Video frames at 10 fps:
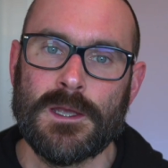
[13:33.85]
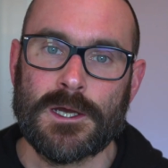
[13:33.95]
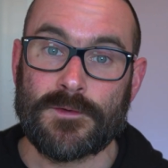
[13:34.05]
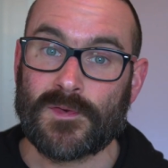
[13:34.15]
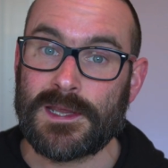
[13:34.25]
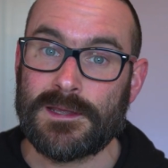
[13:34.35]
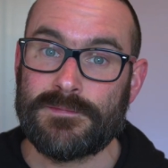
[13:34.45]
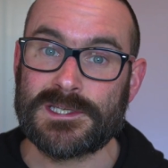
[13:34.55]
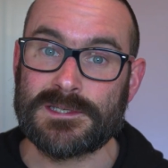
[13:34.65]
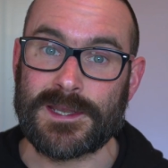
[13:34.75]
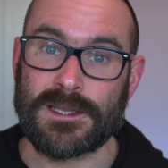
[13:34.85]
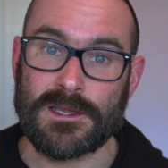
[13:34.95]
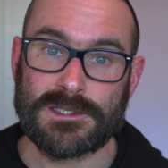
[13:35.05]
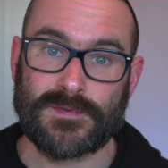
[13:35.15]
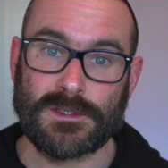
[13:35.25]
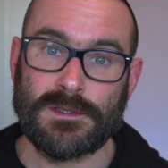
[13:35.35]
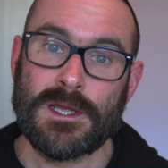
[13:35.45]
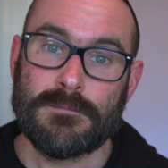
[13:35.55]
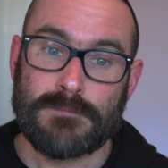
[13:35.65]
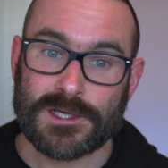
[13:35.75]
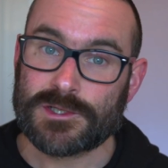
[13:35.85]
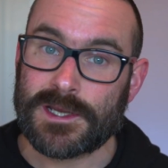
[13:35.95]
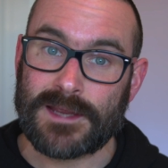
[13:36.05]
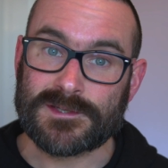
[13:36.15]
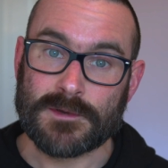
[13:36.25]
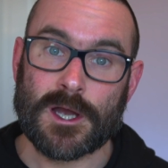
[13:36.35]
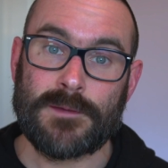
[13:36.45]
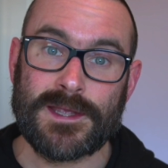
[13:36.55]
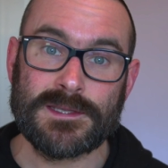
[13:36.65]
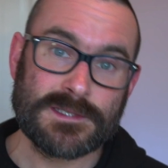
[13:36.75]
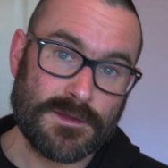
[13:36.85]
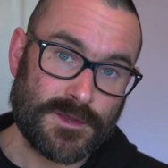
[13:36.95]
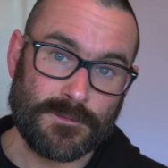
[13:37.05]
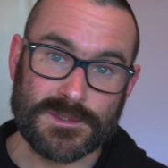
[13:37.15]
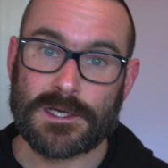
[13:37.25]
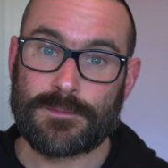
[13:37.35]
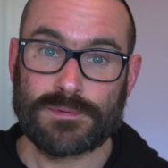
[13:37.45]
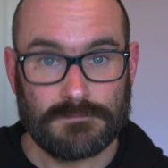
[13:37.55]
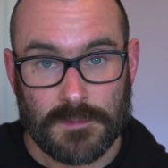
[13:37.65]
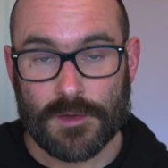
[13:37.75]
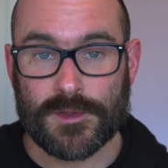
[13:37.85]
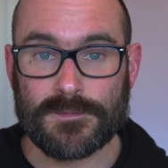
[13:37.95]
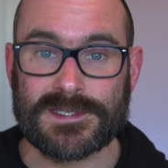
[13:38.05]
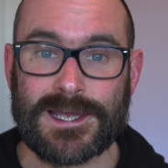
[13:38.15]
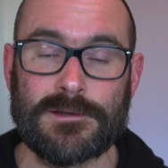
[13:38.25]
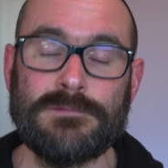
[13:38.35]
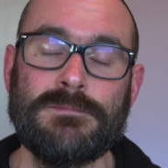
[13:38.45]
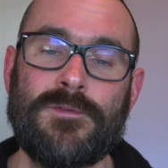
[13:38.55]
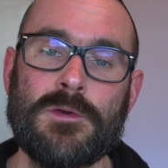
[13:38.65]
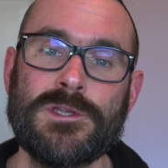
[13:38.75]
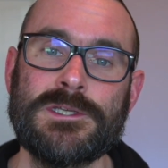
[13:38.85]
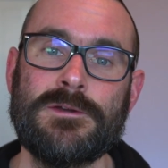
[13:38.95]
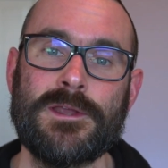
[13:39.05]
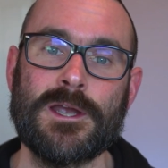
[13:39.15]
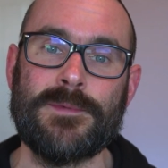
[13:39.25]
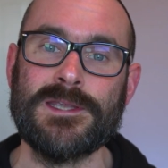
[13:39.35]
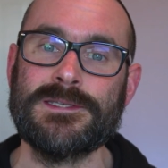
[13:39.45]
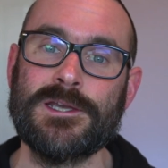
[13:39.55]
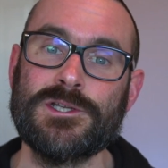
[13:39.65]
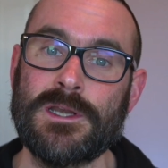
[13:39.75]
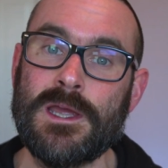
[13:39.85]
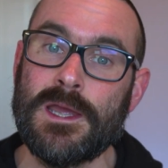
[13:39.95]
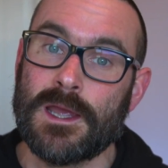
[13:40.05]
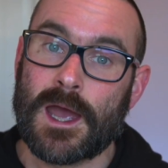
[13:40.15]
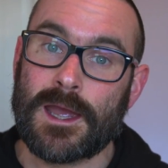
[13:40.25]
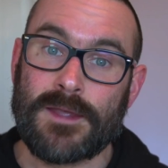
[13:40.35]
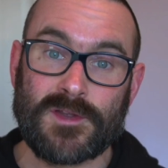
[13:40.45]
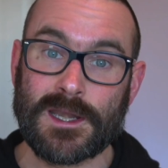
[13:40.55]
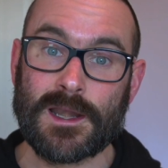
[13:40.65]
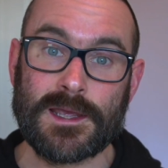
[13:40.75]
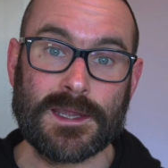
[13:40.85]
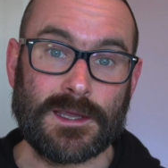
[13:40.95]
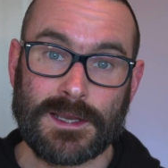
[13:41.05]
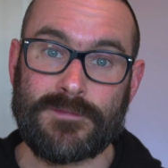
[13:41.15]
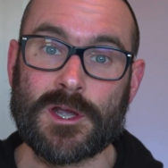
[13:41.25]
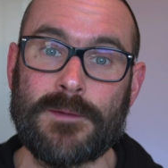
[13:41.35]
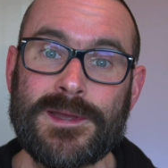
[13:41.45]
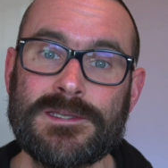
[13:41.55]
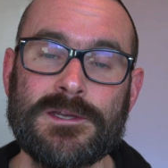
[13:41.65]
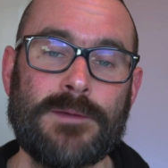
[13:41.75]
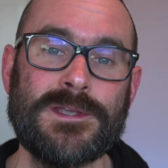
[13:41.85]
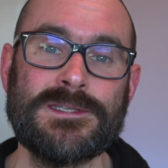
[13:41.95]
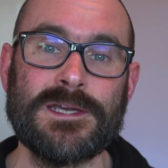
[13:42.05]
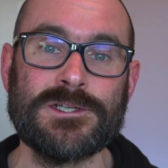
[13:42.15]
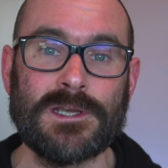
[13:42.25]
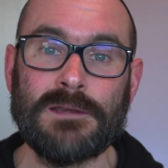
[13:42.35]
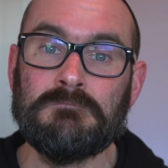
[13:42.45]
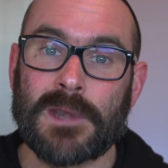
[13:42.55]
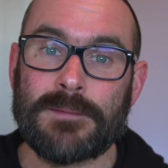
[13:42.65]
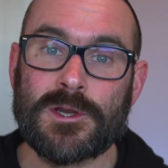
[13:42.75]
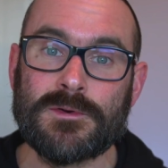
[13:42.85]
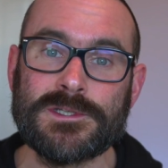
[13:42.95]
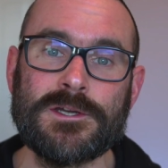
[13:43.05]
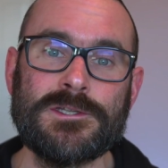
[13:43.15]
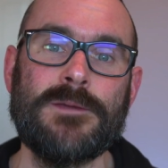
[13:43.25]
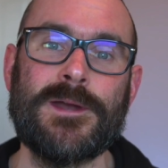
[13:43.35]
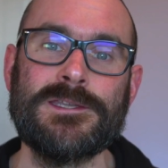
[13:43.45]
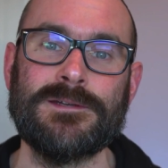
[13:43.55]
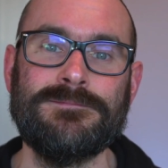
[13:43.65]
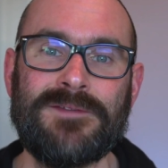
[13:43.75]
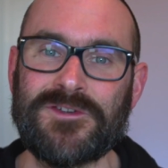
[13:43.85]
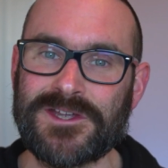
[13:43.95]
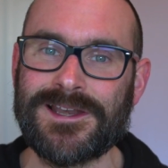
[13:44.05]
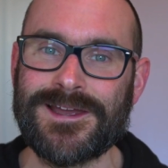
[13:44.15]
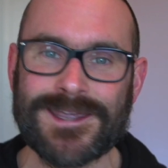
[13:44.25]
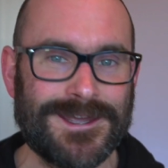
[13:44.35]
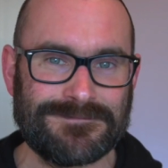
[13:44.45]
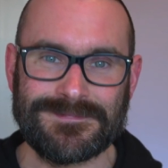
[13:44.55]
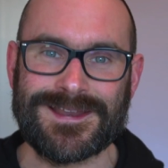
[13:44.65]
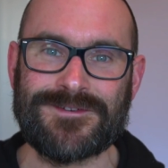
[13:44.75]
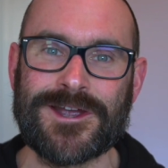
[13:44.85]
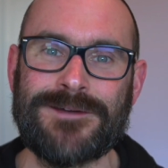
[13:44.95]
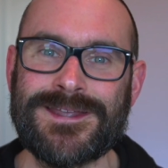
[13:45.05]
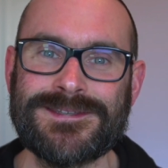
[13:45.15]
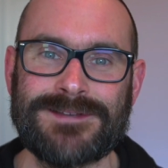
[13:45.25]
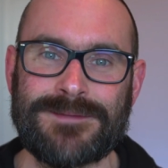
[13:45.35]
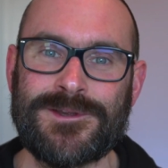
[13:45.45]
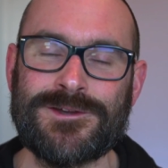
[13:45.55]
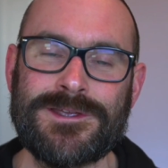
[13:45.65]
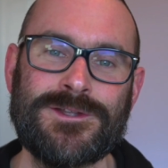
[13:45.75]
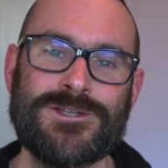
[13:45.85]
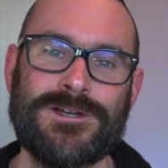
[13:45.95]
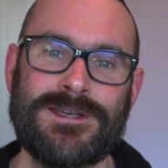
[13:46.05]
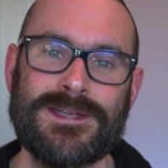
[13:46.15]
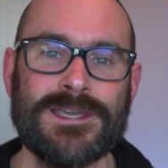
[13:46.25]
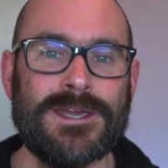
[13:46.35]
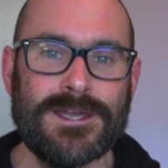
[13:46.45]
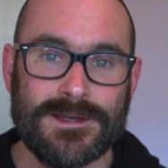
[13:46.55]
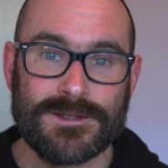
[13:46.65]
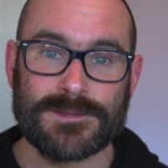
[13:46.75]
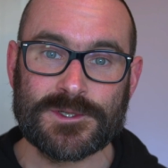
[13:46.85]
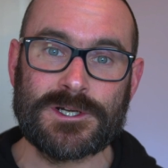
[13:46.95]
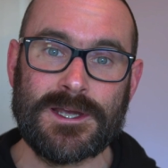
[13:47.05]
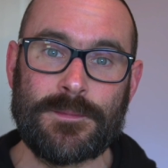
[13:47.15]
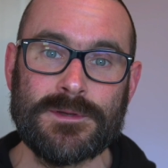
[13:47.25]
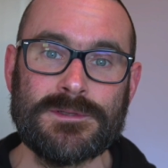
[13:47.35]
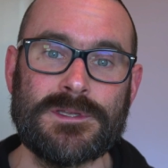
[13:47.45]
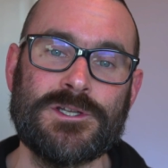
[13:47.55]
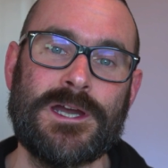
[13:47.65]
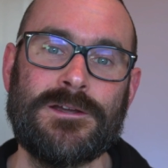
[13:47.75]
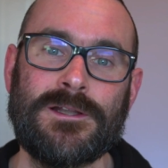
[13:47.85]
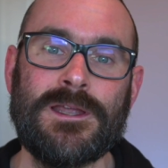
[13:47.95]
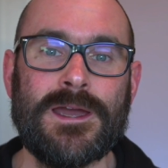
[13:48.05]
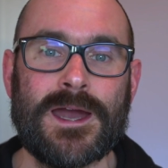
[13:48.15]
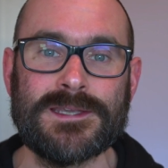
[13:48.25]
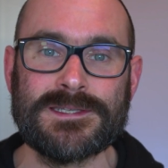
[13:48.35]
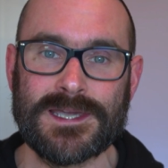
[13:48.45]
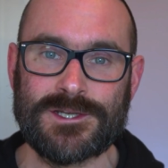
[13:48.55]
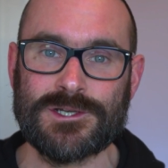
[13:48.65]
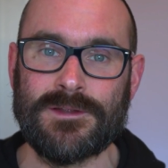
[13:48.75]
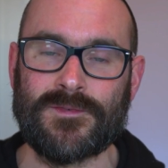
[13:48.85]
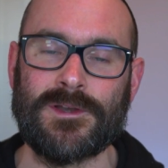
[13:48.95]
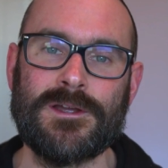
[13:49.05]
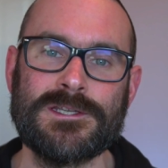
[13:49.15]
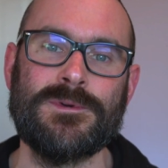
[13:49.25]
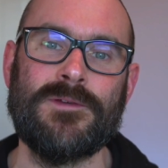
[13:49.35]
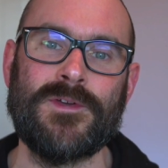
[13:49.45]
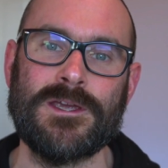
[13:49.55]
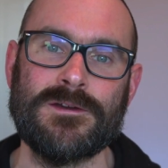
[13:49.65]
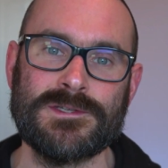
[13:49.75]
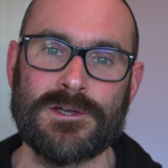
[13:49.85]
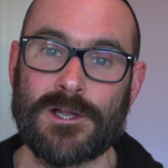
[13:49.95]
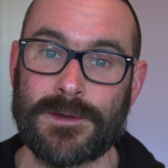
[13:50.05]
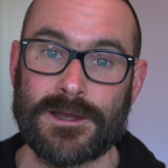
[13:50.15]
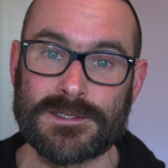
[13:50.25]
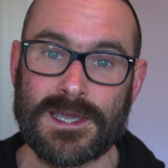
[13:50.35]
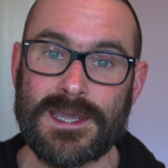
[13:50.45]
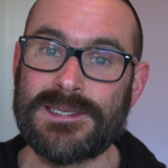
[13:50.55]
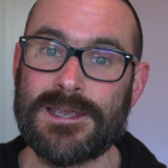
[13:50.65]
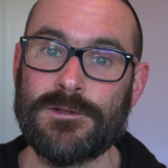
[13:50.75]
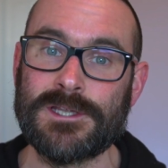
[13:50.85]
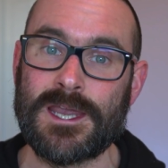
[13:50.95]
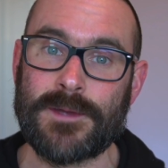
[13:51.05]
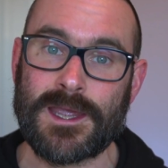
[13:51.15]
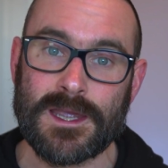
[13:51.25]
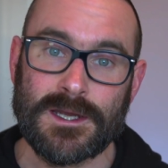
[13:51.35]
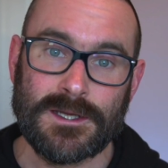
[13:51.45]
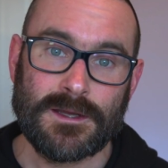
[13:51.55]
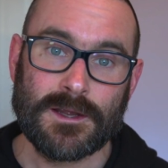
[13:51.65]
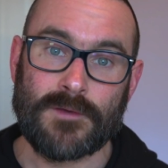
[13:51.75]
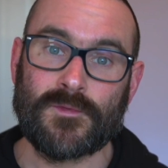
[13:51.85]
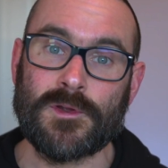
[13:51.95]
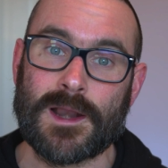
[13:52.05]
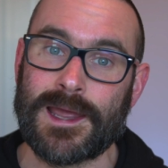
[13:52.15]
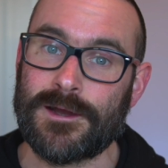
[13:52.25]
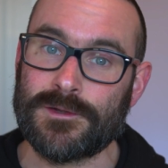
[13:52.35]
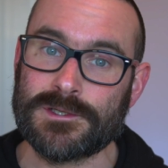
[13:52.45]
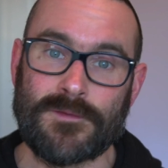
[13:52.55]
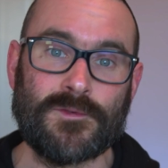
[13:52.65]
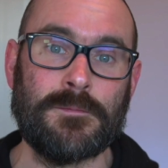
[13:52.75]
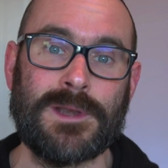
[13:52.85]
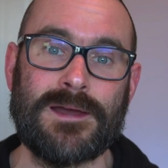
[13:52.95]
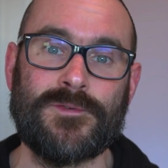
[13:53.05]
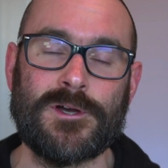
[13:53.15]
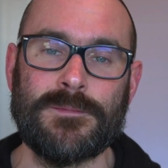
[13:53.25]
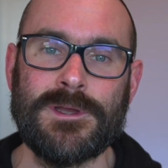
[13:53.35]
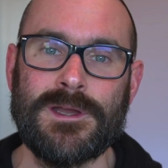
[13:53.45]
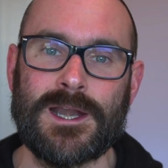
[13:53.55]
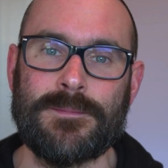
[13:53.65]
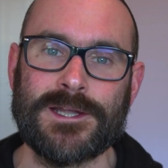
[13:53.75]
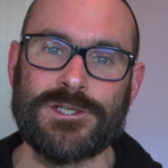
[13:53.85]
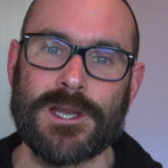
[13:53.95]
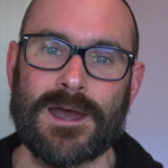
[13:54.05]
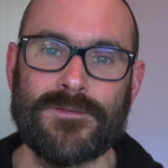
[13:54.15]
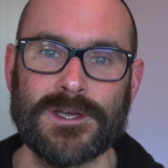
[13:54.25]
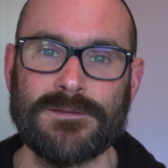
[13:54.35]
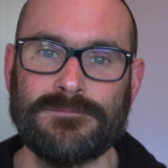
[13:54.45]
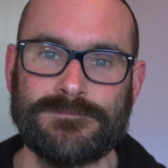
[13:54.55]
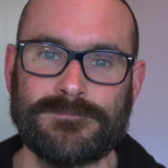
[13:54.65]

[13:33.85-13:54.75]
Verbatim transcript: Hopefully this has been useful. Make sure you leave some comments, the thumbs up or thumbs down if you want to in the comments section. If you didn't like it, leave a comment in the comments section. Let me know what I could do better. If you did like it, leave a comment. Let me know you enjoyed it. Subscribe to the channel and stay tuned for lots more videos all about ksqlDB, Confluent Cloud, Confluent Platform, and Apache Kafka.